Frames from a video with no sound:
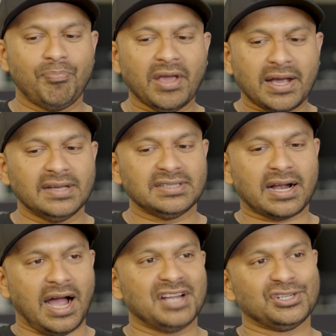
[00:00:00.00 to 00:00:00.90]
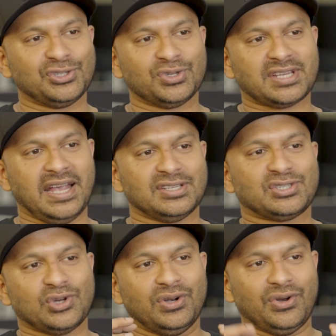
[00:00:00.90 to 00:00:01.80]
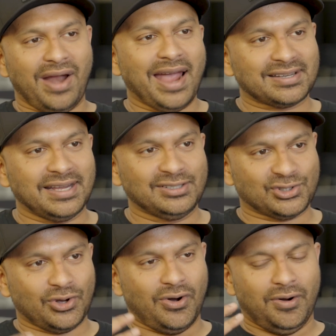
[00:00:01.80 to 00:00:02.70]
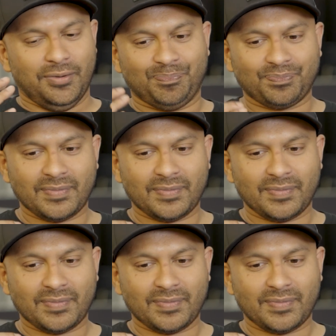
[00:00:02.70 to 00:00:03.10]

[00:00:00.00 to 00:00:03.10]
because Akash's use case is so direct and so